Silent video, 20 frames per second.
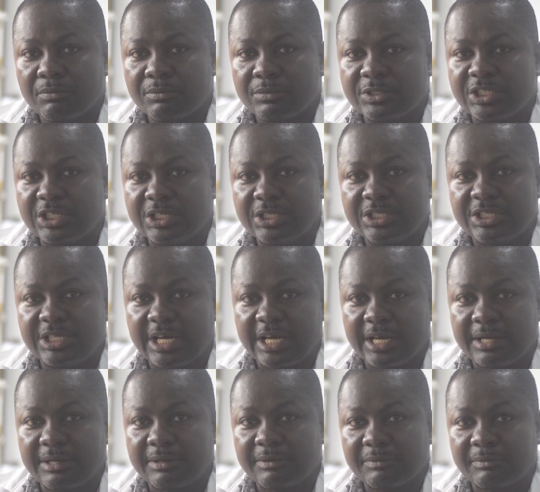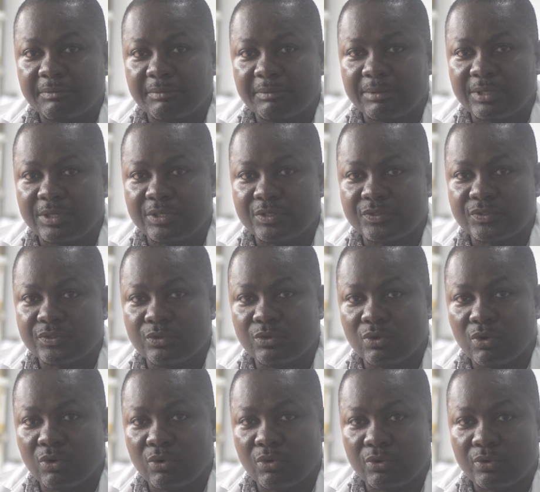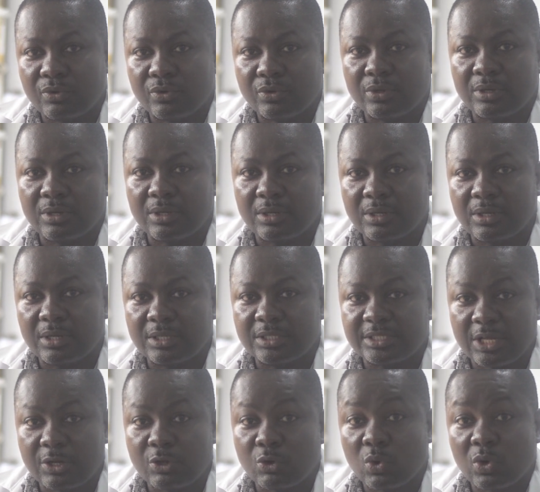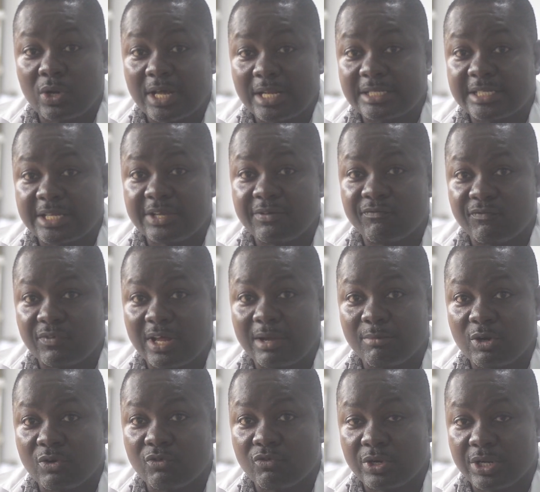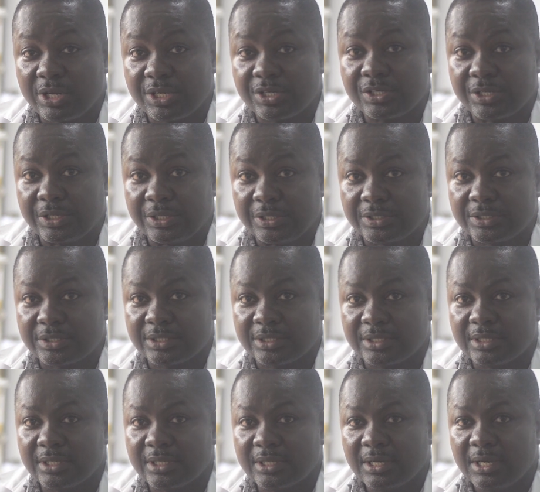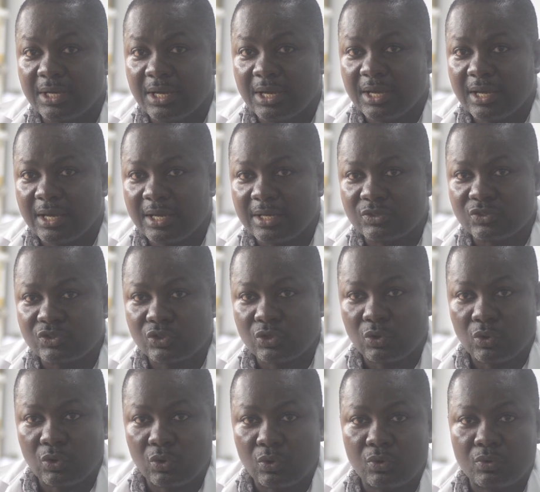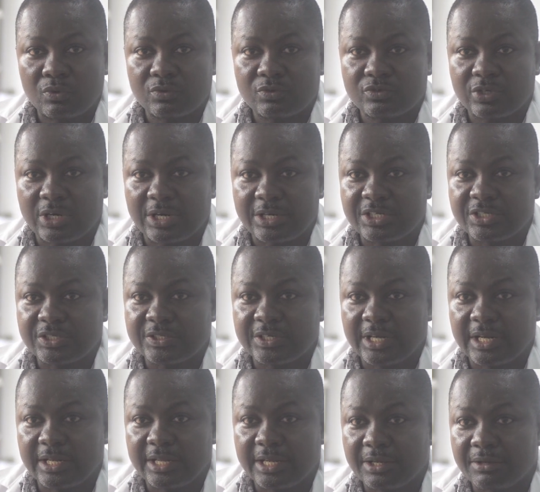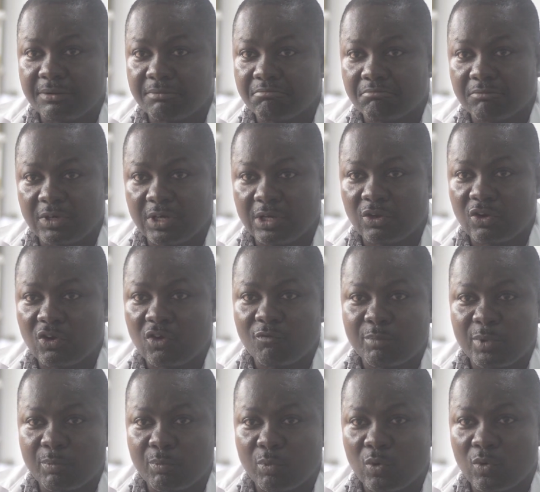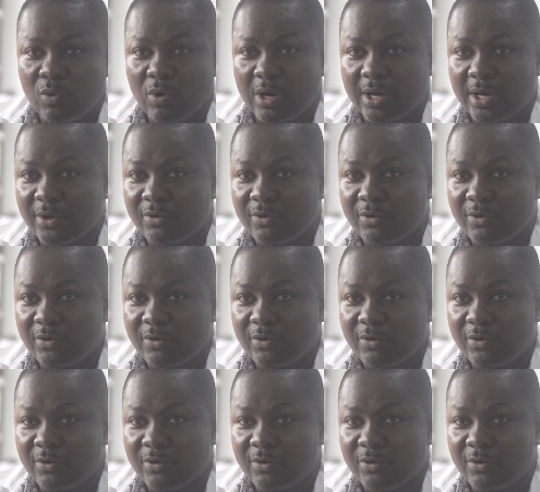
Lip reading: ginger is a known anti-inflammatory agent. And so traditionally, a lot of people were